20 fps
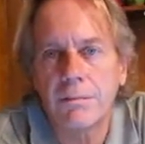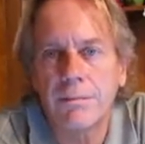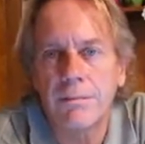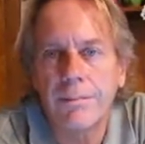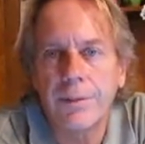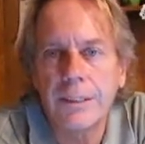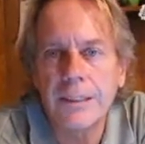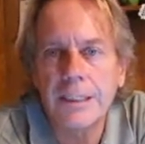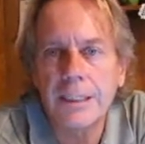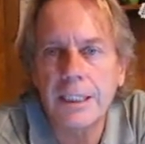
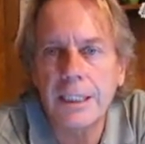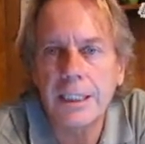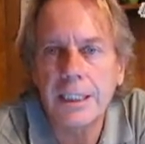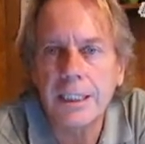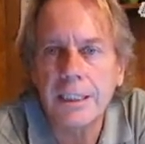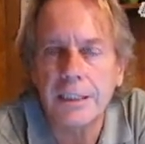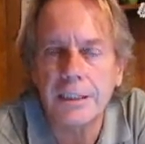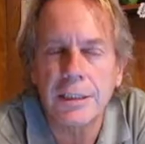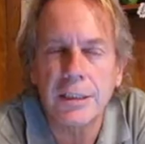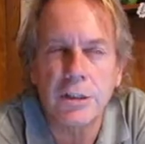person it
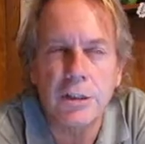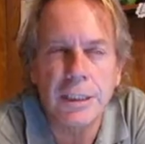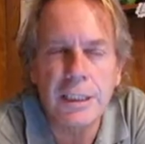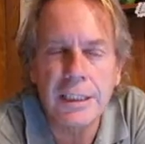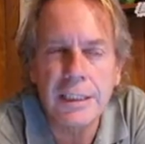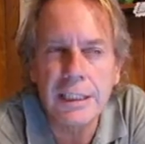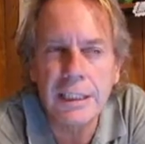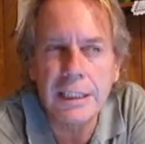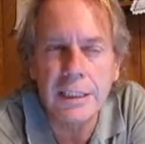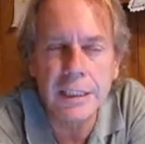kills. So
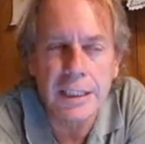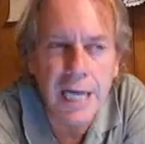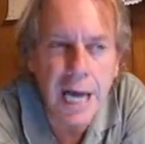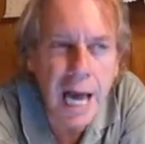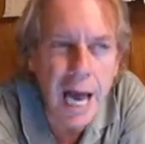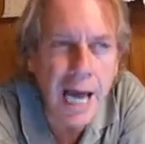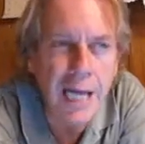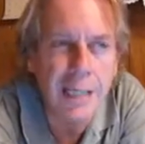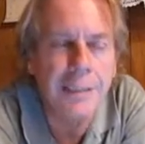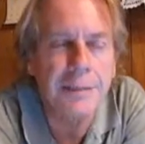you're
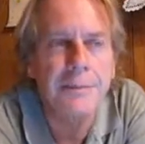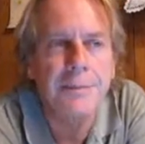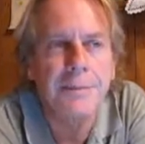not.